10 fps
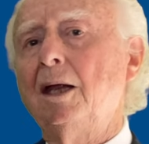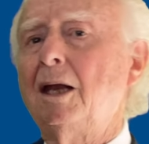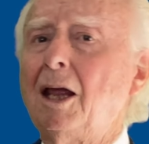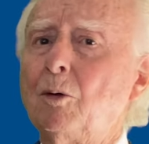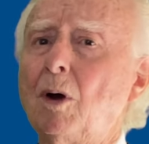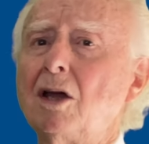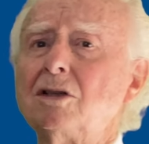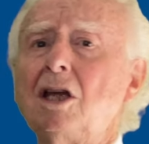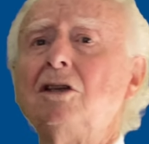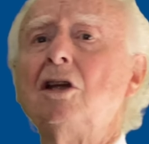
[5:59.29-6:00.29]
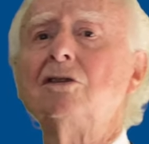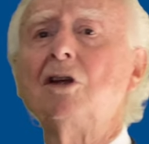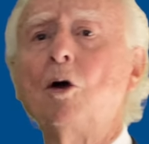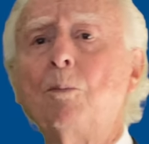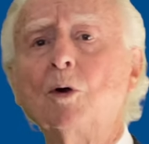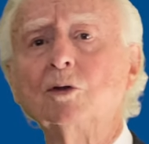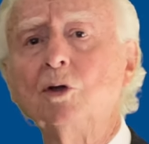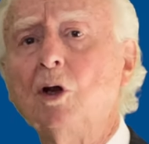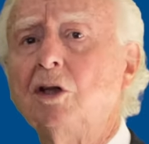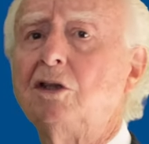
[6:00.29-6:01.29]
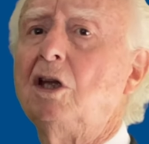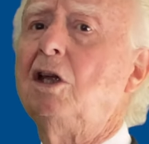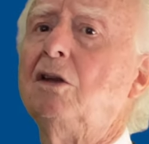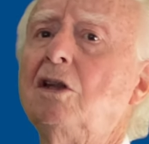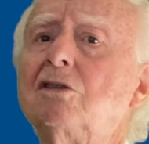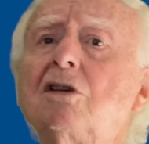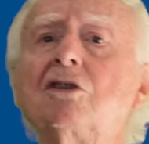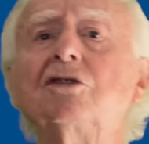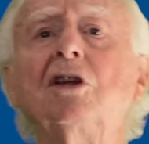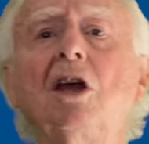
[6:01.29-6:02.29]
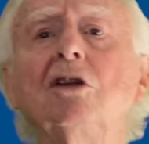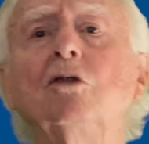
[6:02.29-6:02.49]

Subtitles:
Likewise, it is the opportunity in this stage to